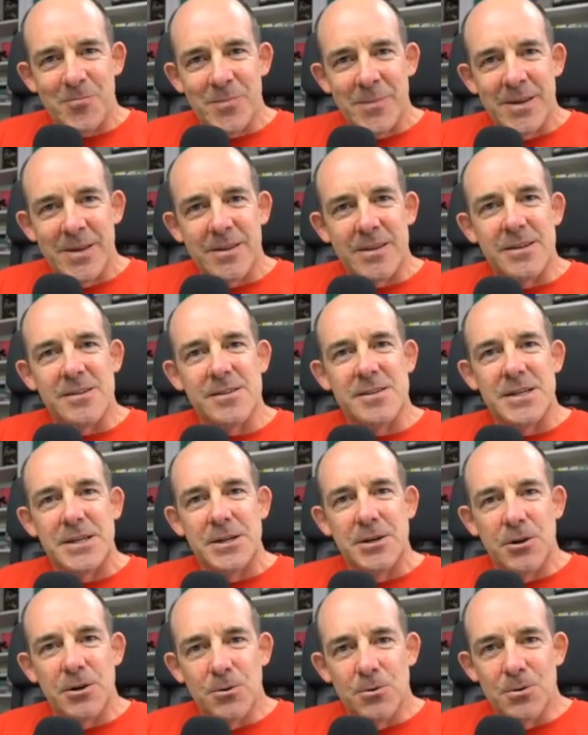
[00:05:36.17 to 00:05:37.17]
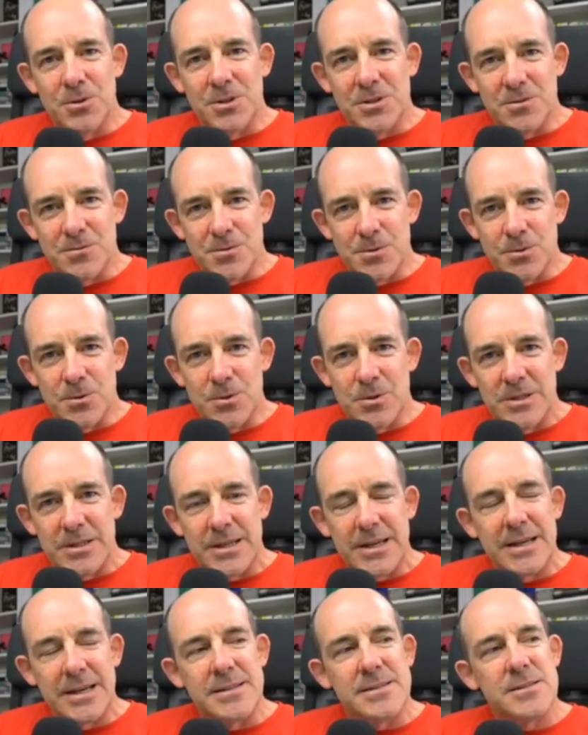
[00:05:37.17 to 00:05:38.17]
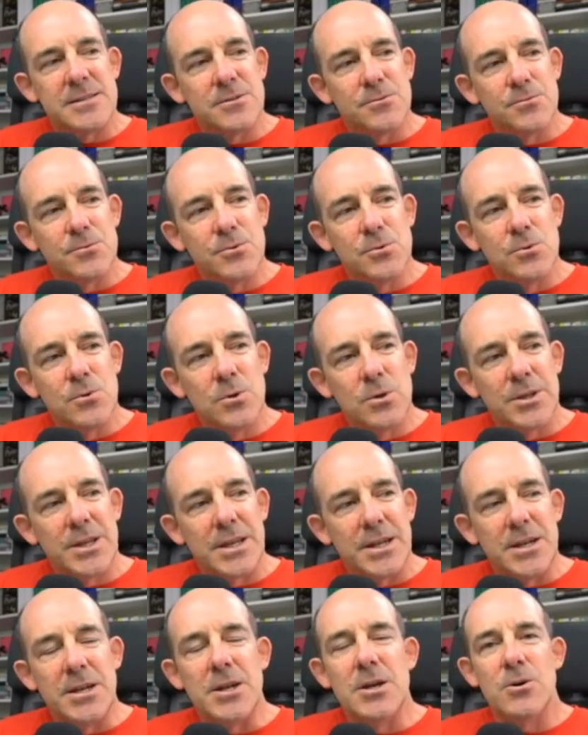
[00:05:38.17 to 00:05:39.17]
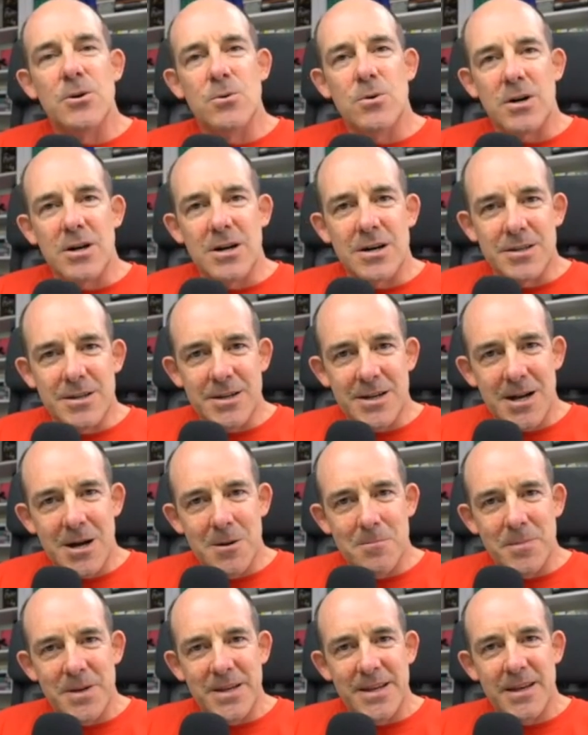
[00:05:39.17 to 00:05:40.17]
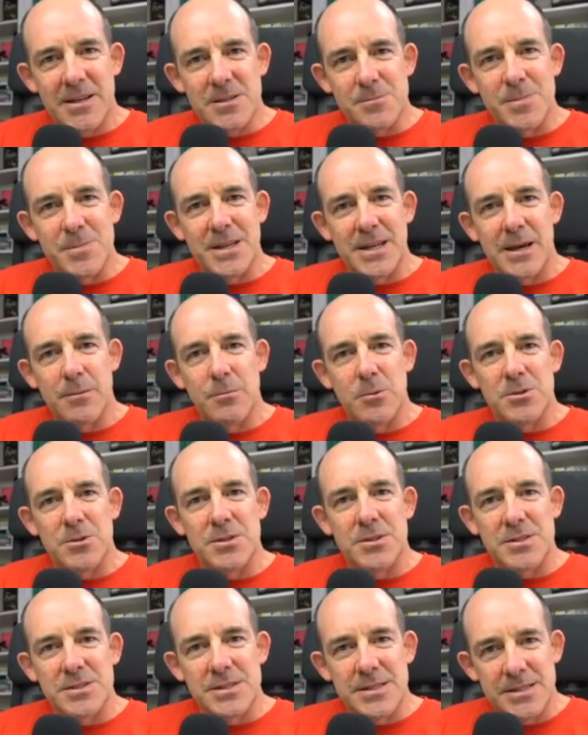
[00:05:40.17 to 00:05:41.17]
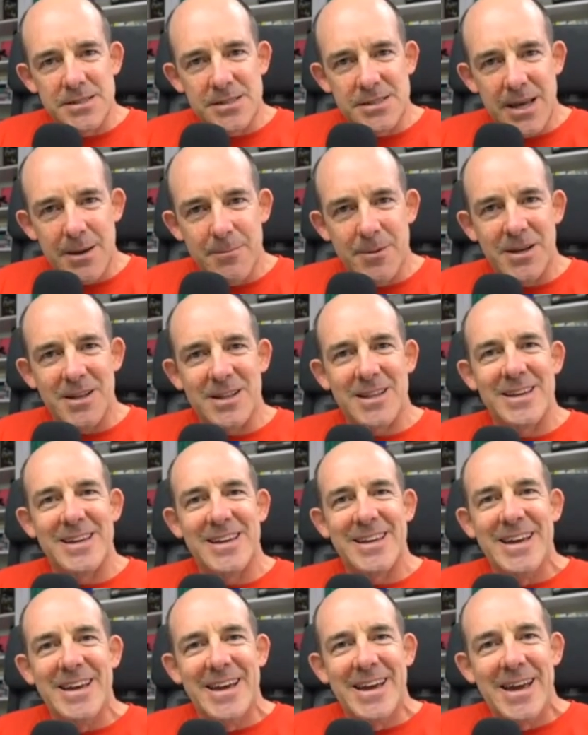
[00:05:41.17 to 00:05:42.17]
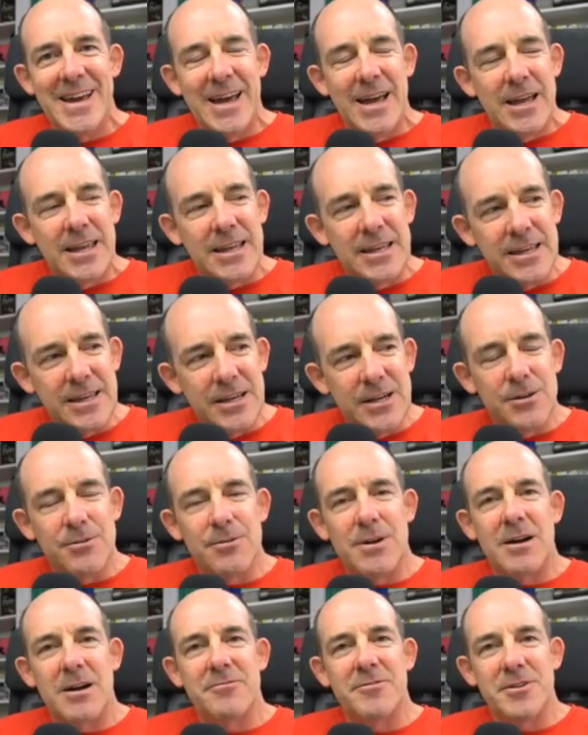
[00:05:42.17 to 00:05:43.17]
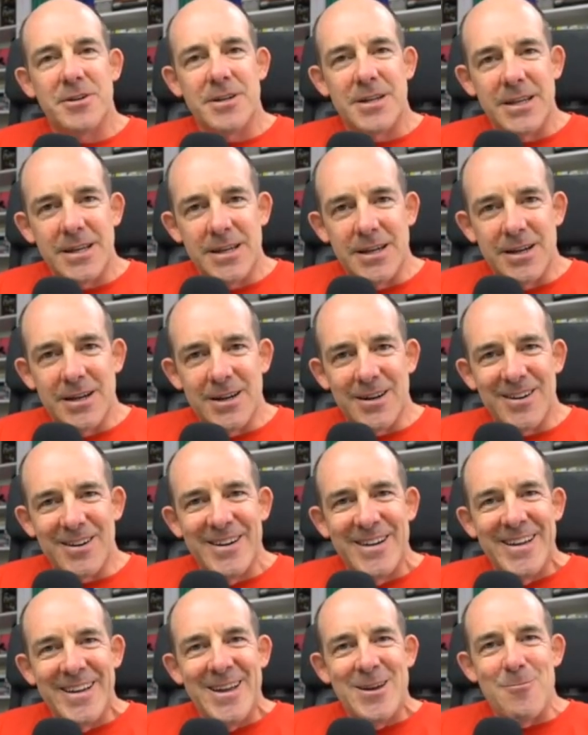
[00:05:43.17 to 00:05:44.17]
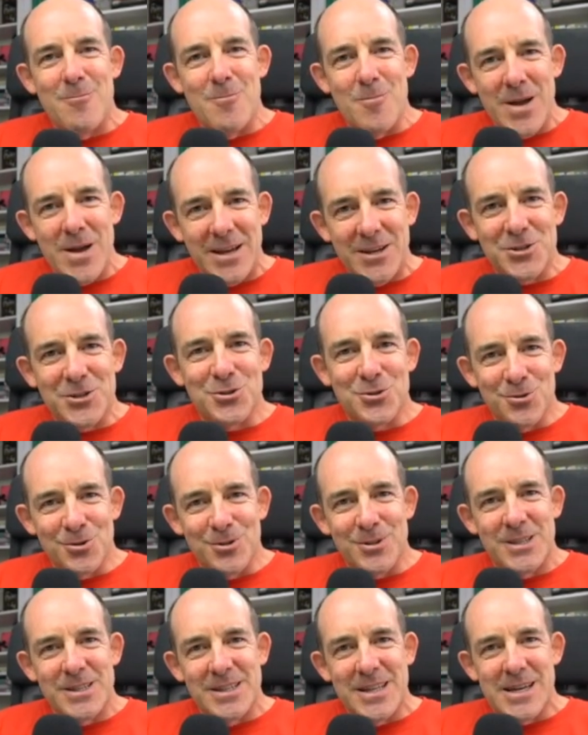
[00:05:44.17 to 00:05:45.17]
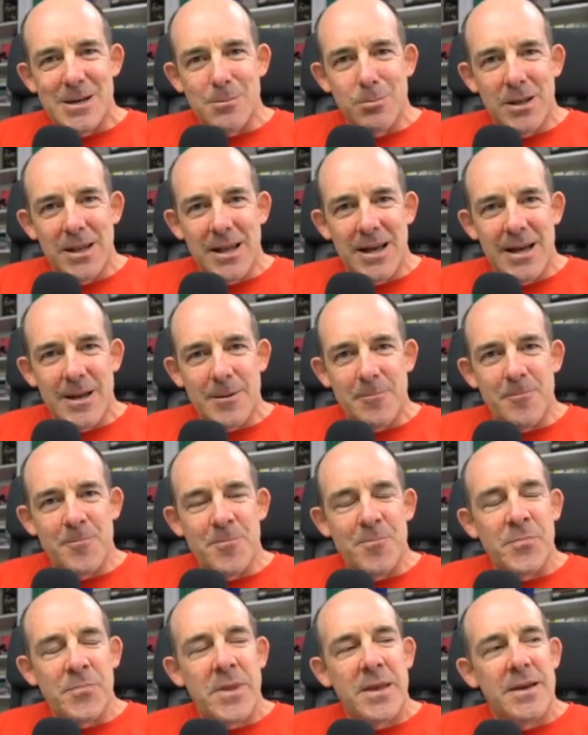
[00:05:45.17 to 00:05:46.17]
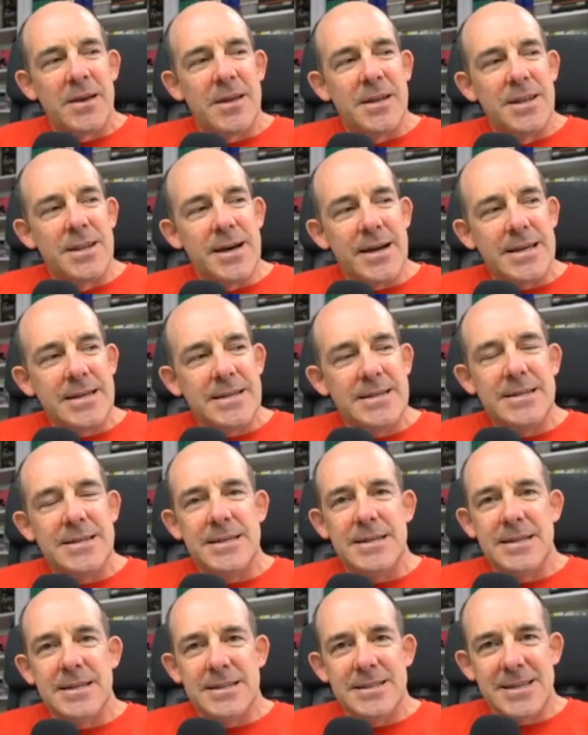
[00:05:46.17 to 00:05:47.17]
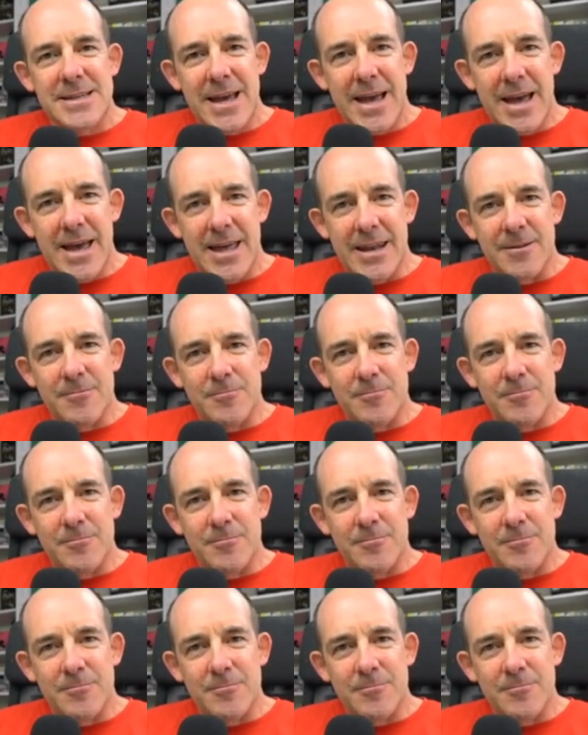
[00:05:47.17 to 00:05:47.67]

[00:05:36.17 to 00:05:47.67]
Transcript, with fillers: that is the golden rule. It's the rule that no other company has been able to systemically, year after year, make sure that they apply. ninety ten